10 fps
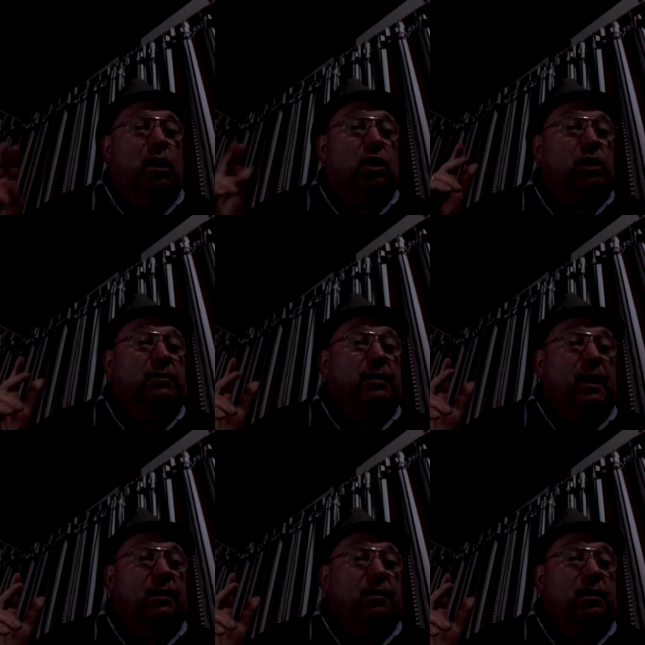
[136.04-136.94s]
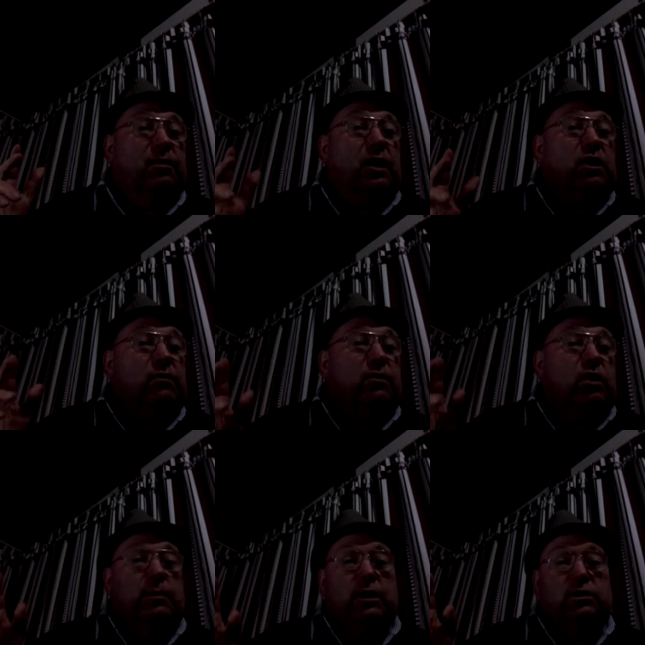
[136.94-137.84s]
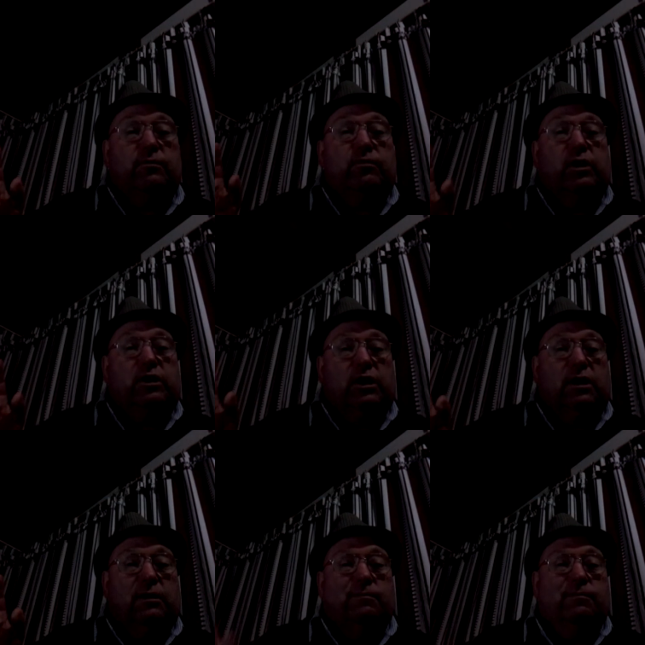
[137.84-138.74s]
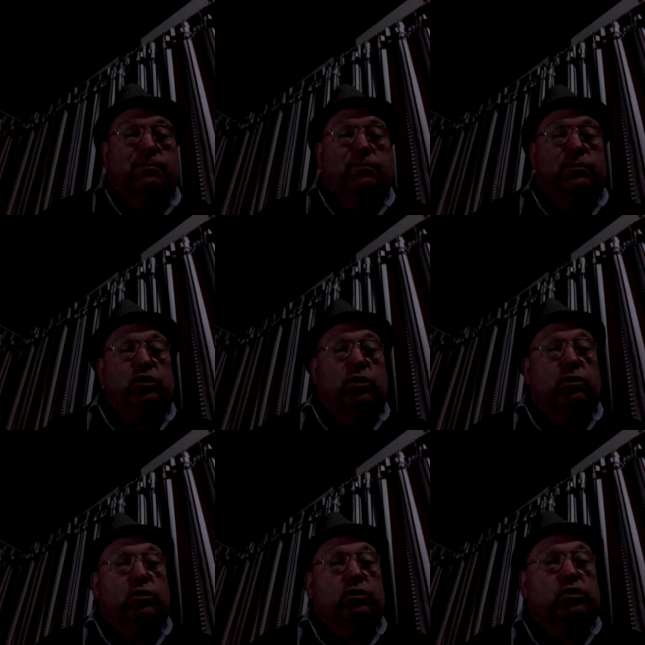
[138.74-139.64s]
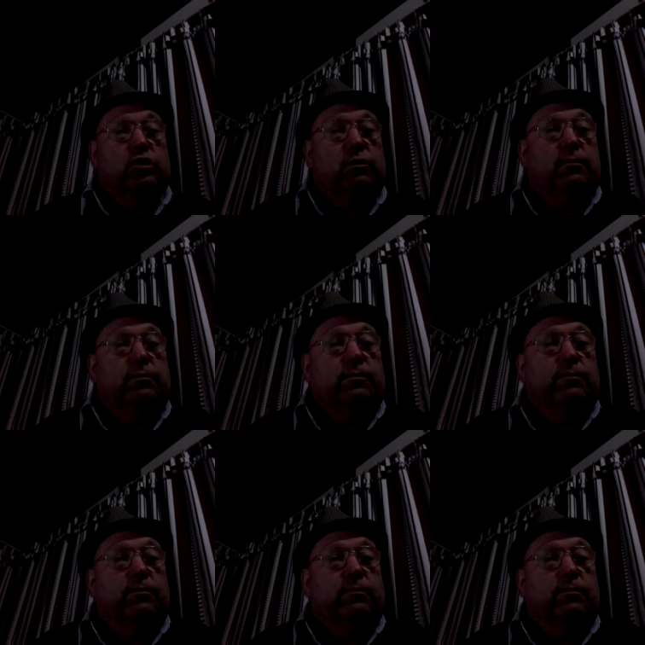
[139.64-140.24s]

I'll leave it at that. Thank you very much for listening. John, yours, John.